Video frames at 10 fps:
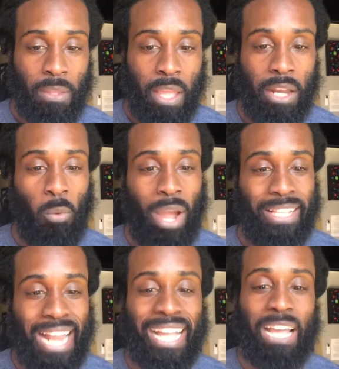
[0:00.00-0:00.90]
in a way
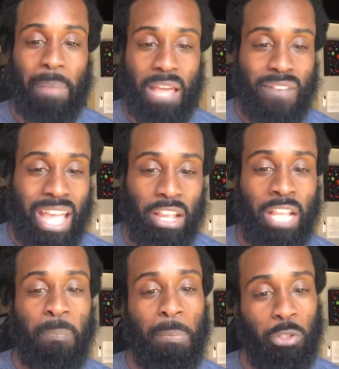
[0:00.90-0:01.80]
that I can help add value,
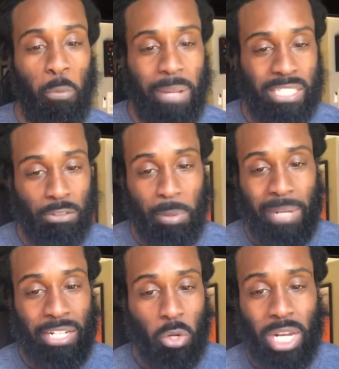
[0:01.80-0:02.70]
and people do business with
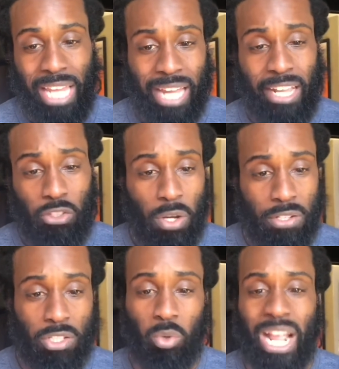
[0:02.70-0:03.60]
people they know, they like, they
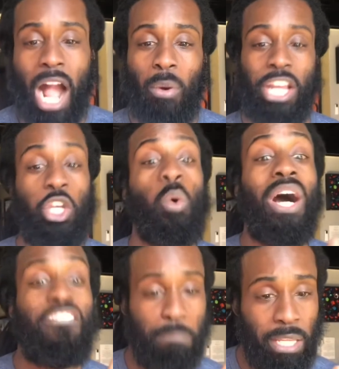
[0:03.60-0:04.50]
trust. So they already knew
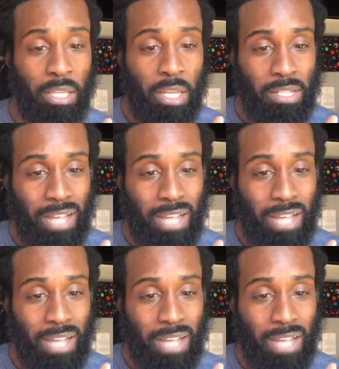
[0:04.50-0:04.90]
of me.